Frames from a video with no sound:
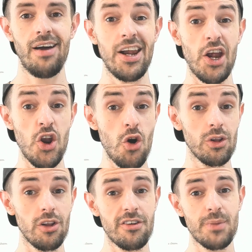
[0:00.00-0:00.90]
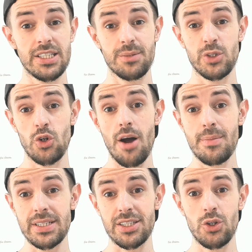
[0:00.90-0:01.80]
And I know a lot of my
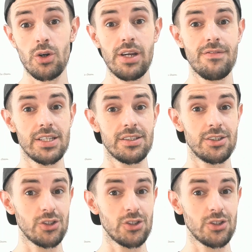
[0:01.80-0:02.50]
subscribers are stock investors,